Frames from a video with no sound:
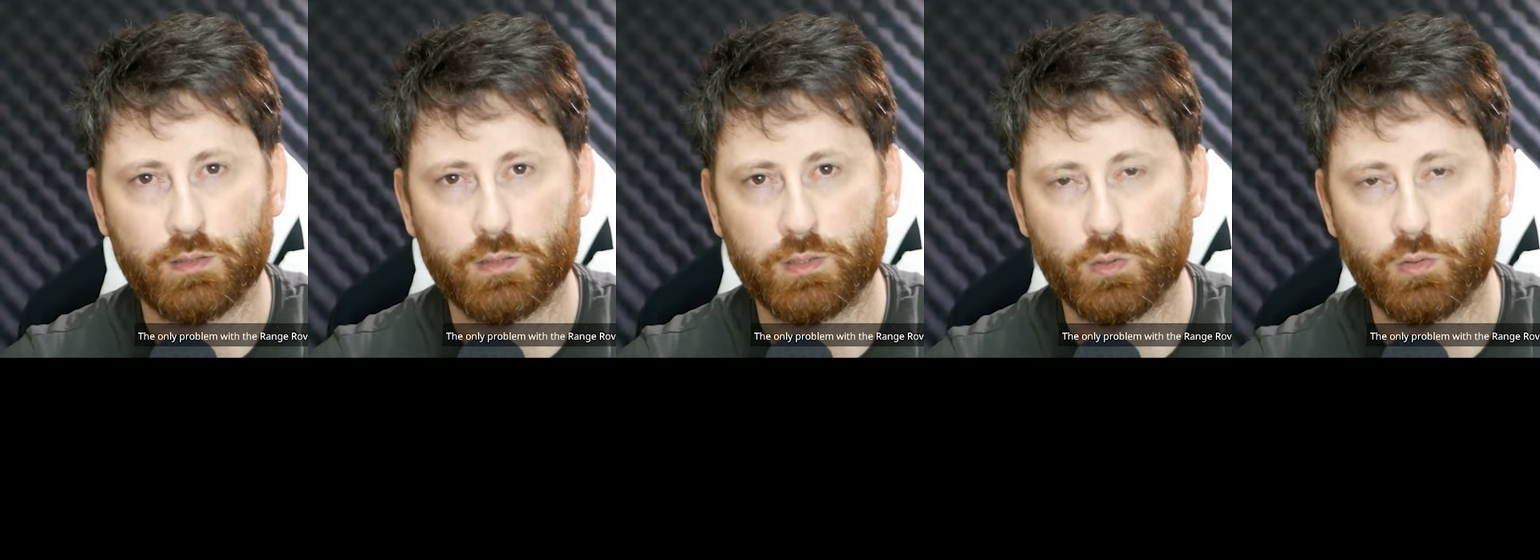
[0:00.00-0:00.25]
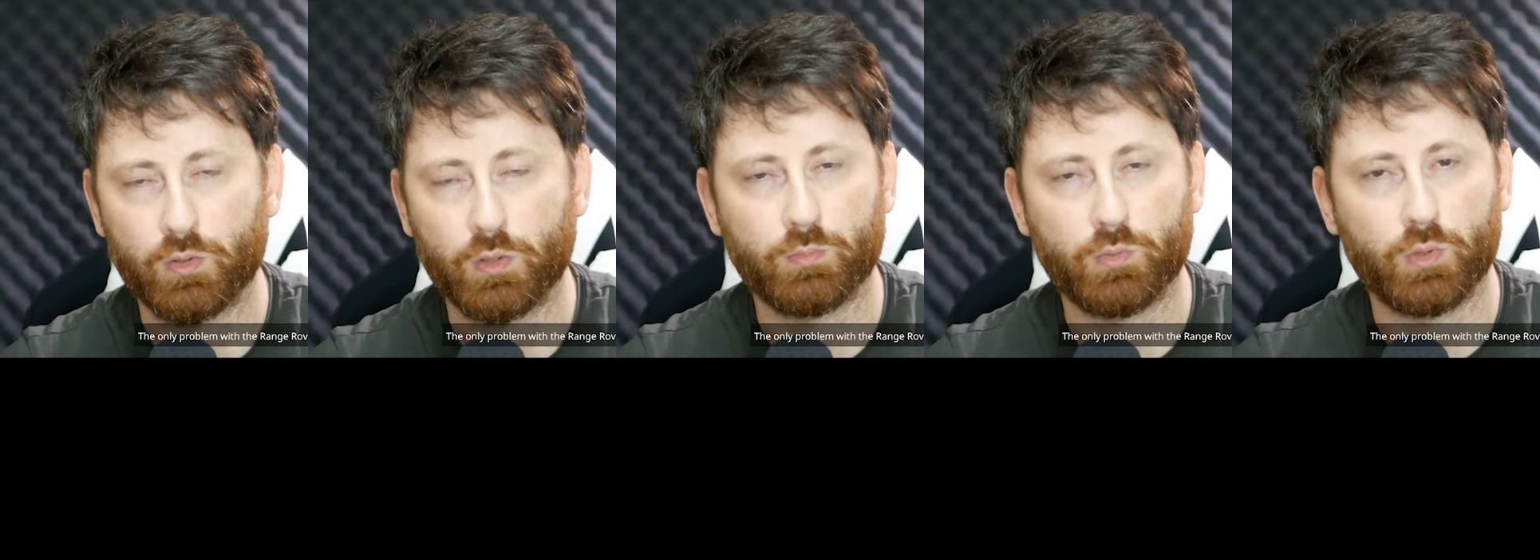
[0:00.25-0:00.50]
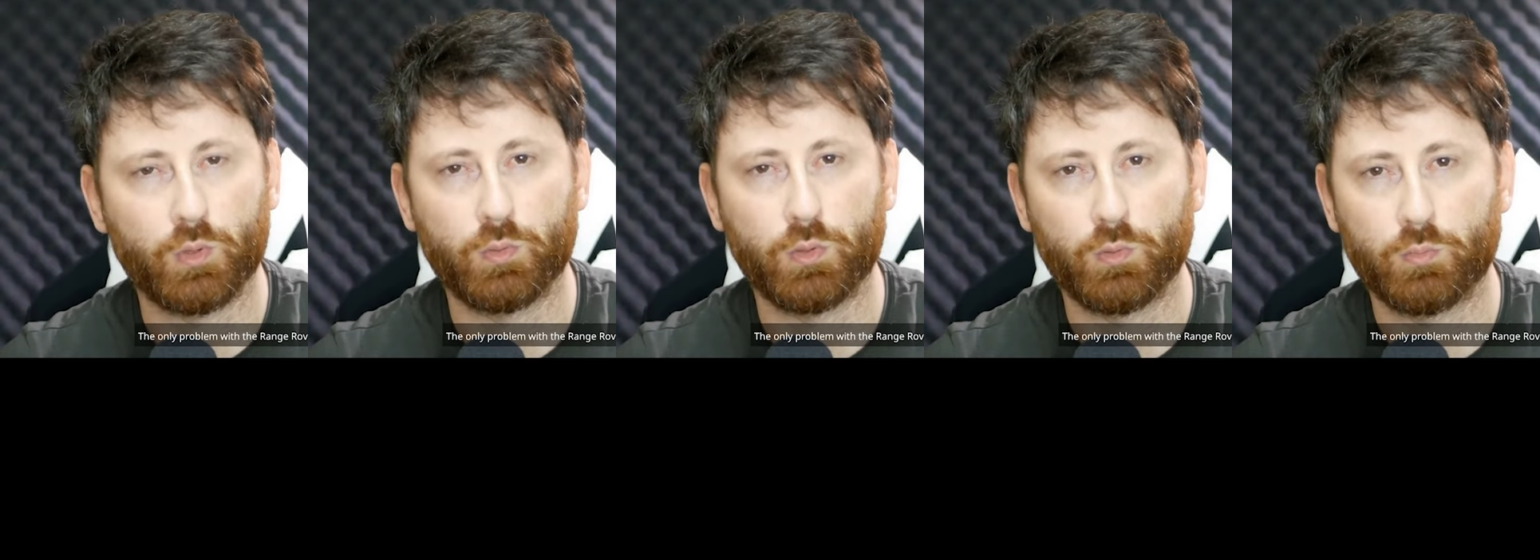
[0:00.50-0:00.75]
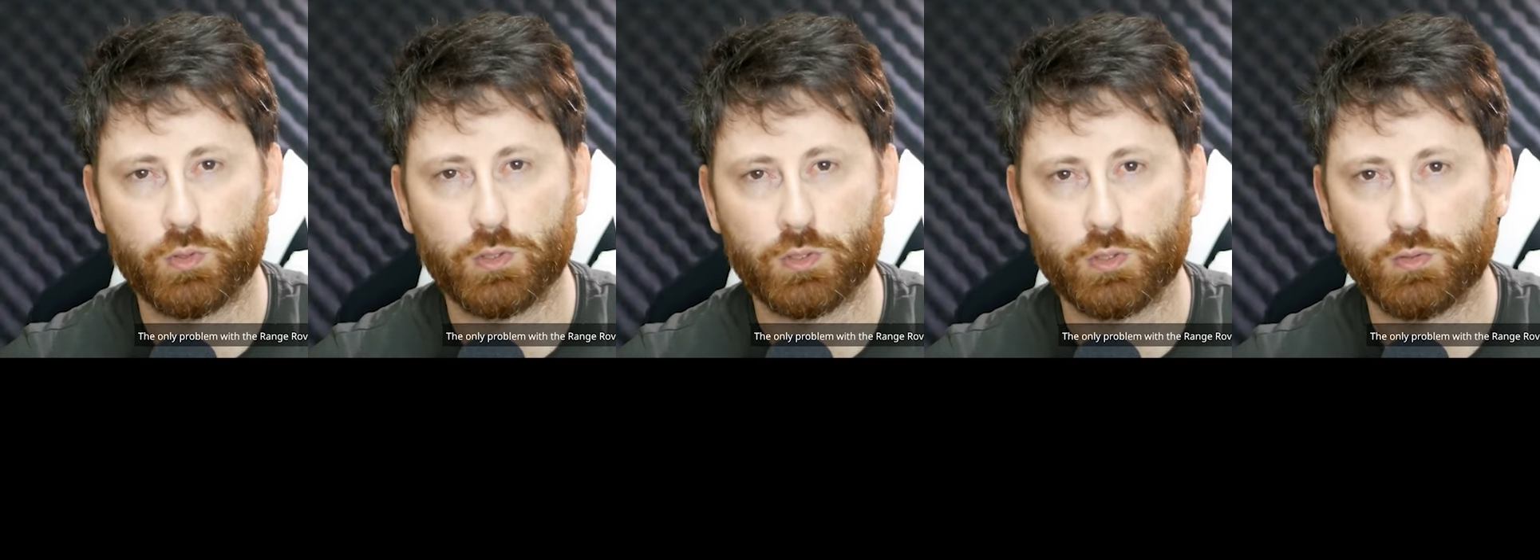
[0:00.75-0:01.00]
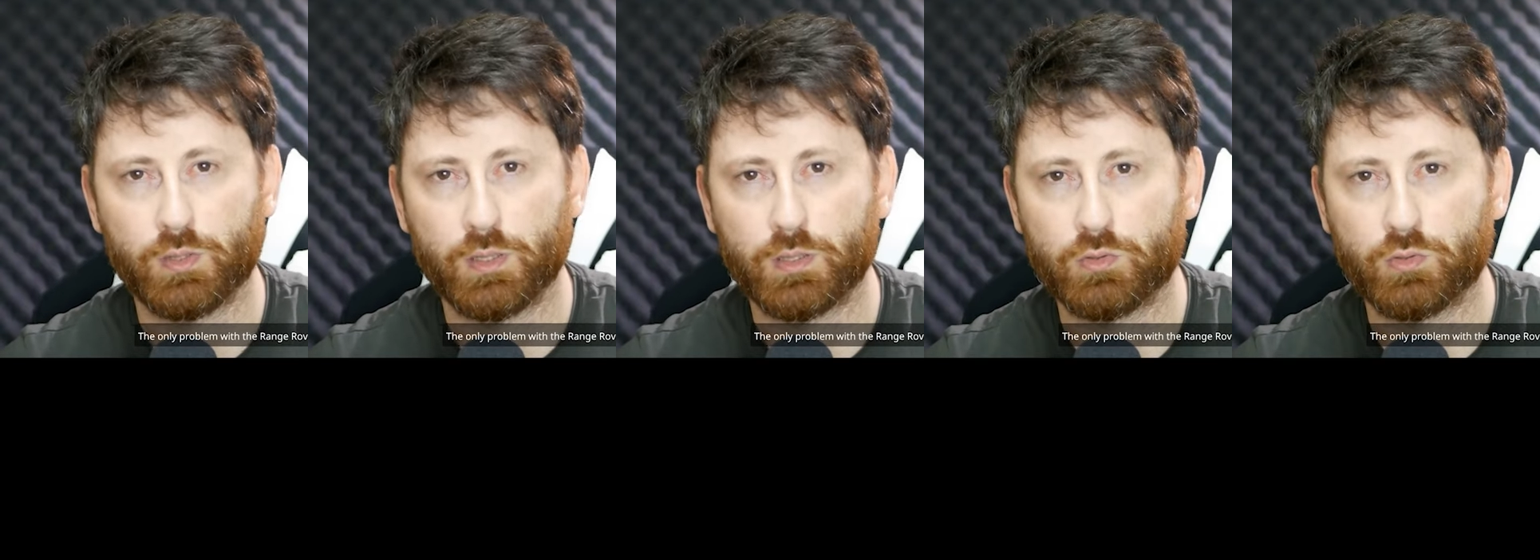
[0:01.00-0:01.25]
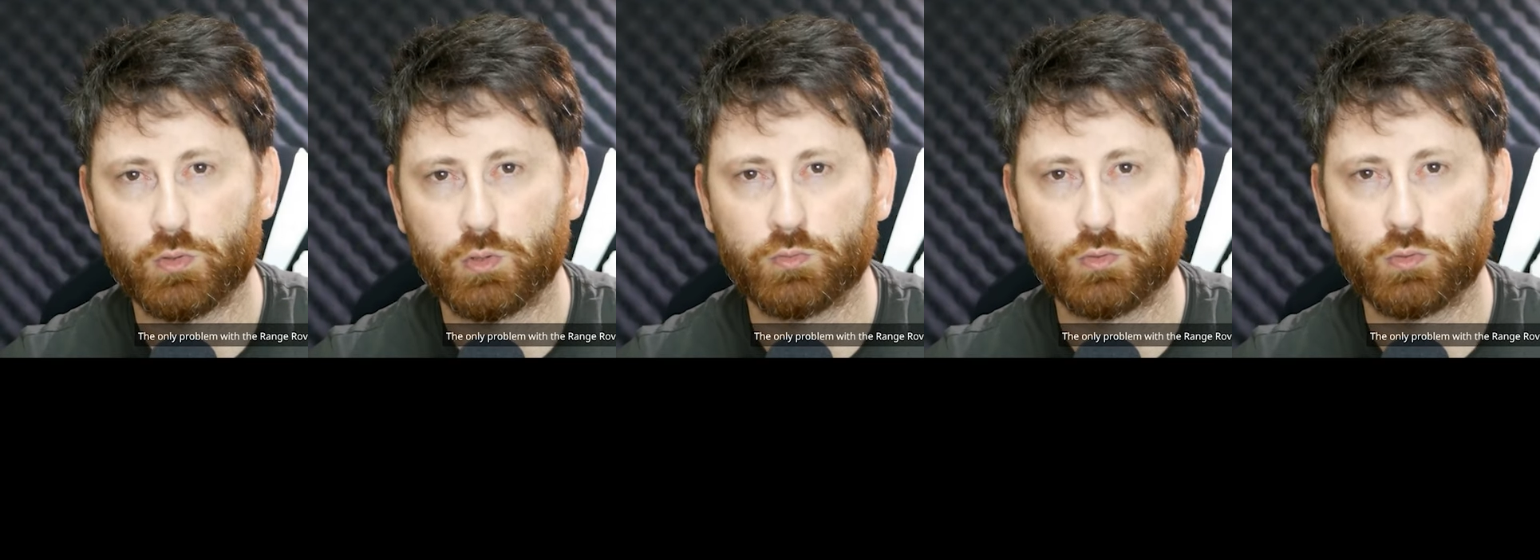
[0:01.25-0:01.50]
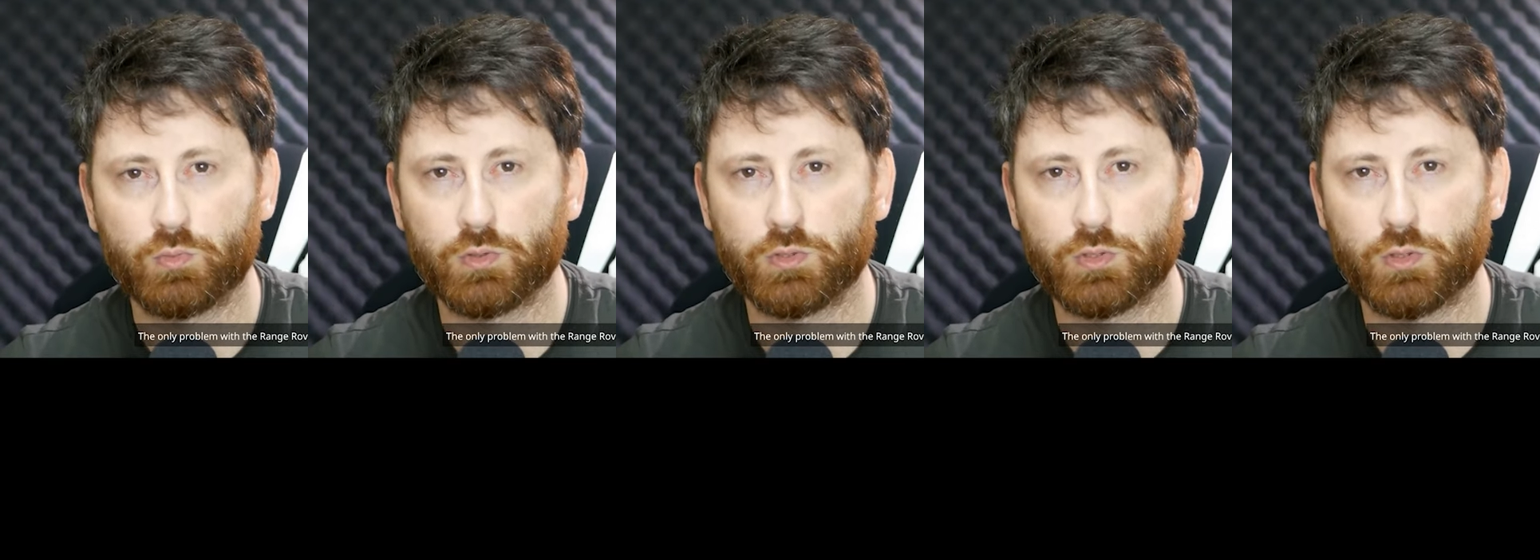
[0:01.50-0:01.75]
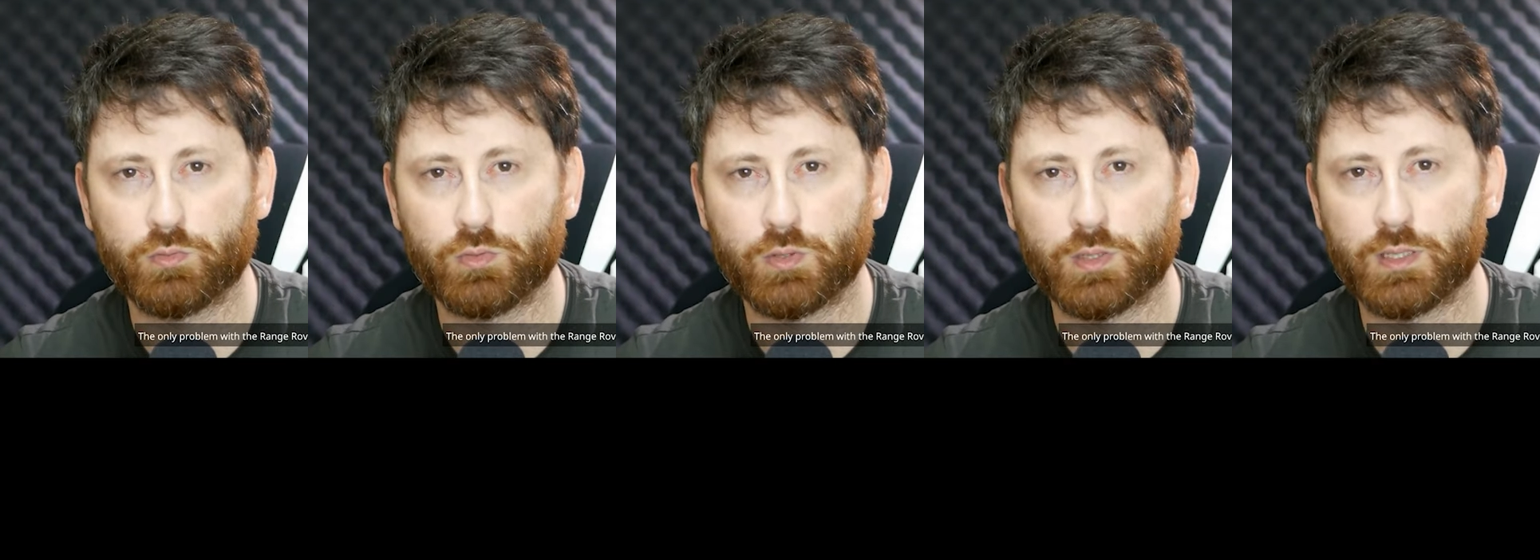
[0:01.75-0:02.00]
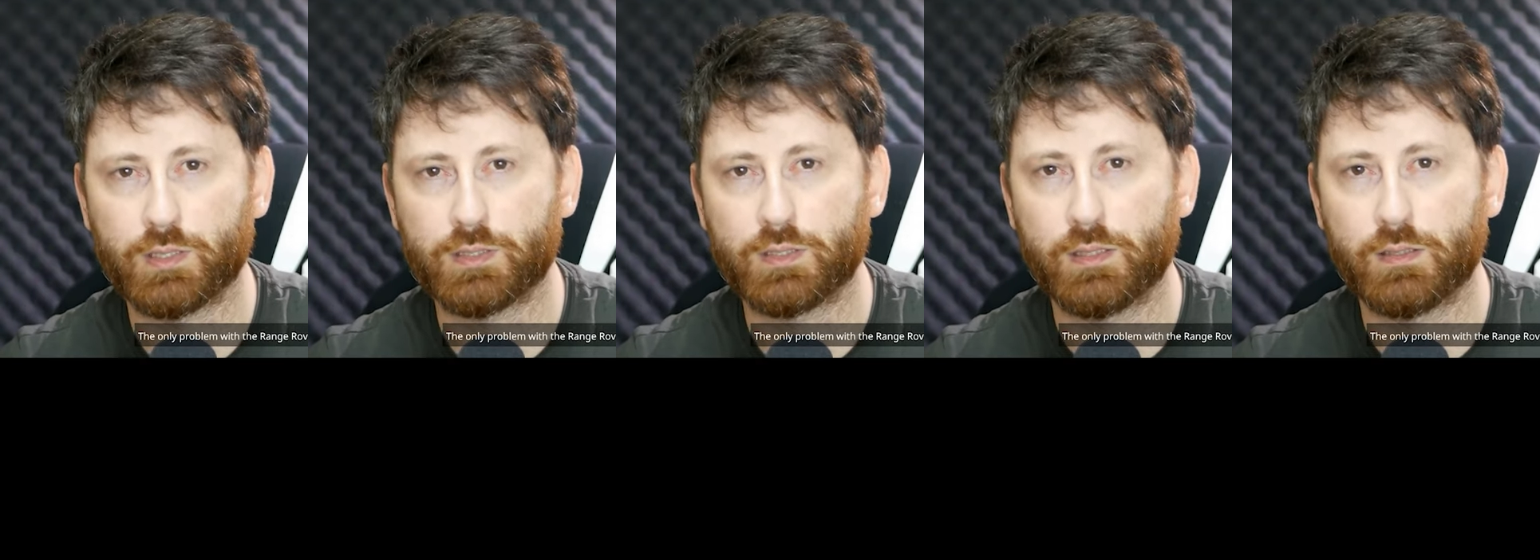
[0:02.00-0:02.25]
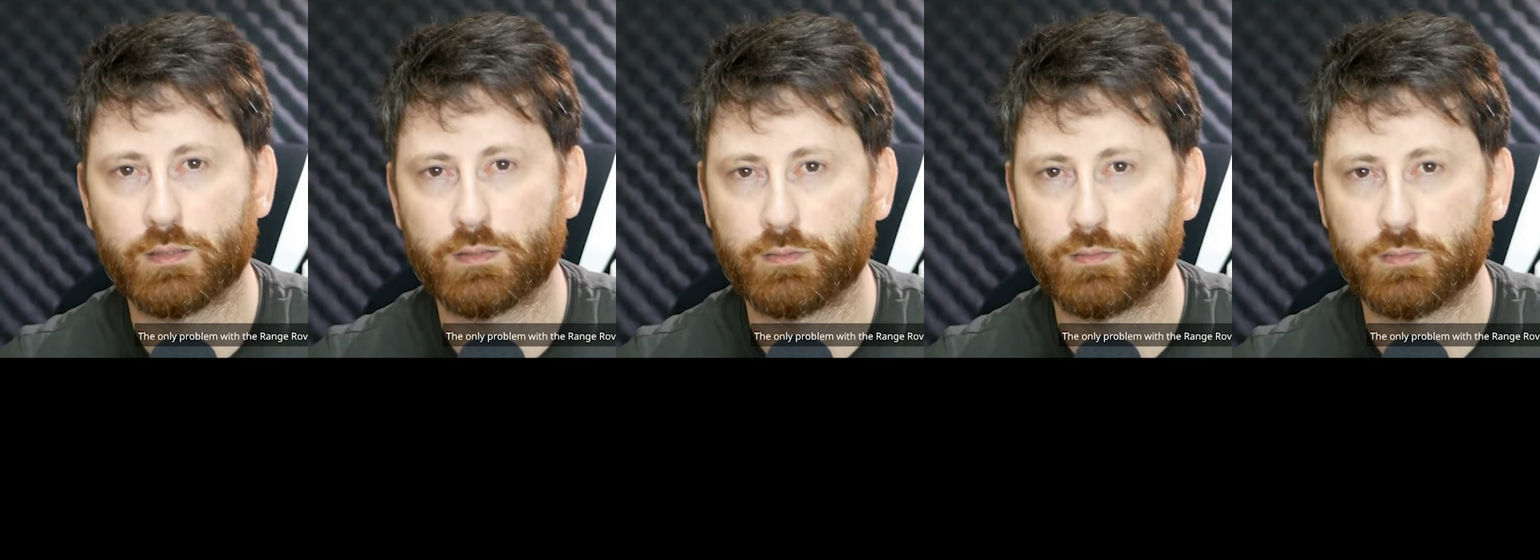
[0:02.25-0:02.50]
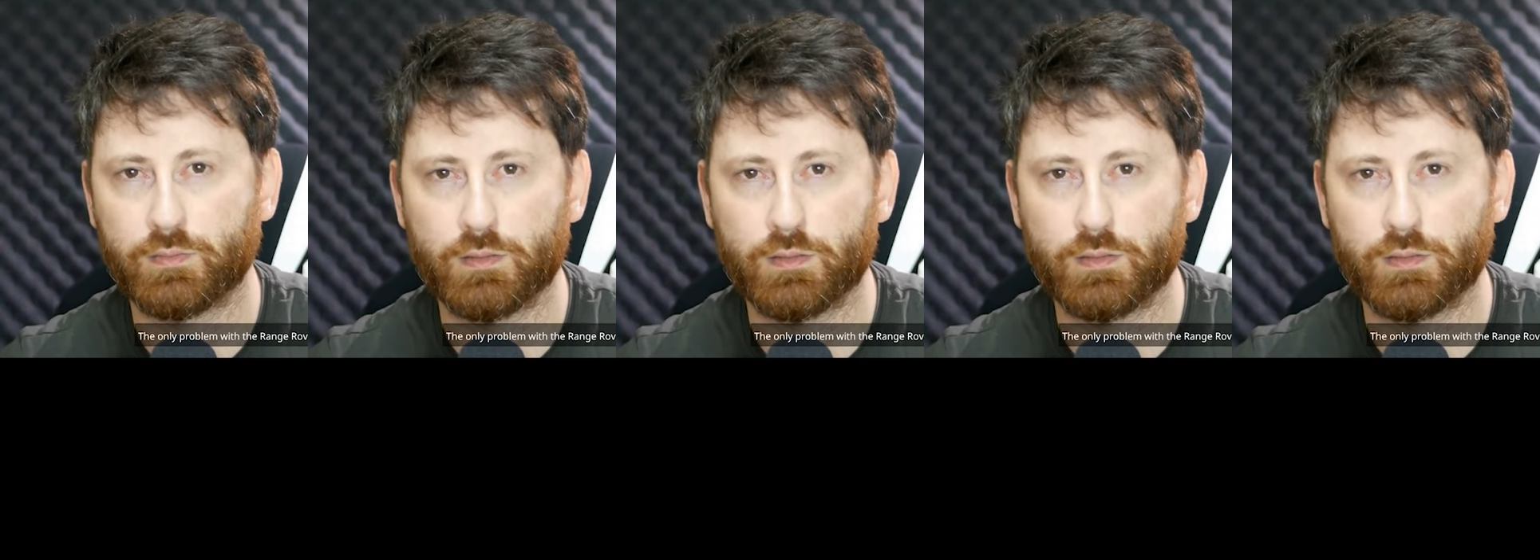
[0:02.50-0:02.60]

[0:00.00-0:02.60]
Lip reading: The only problem with the Range Rover was overheating,